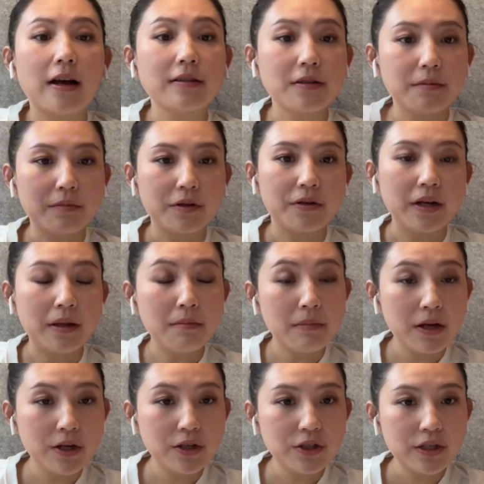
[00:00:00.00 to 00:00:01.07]
customer
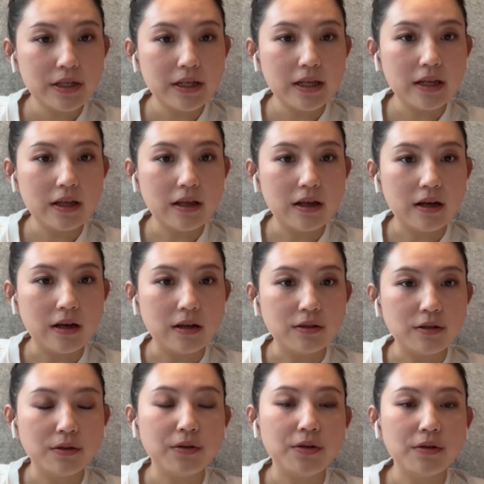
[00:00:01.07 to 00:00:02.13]
image
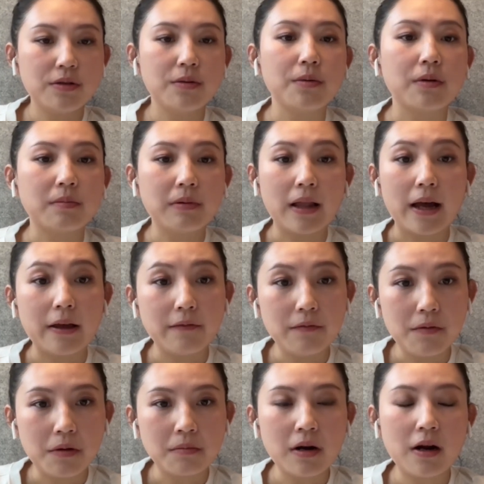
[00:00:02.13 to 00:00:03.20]
to use your
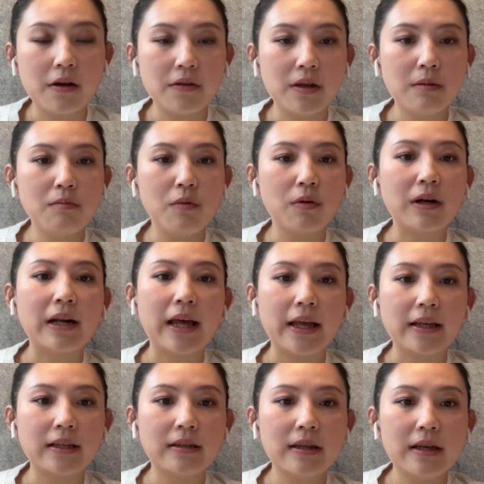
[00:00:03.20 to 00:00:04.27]
platform? Are they more like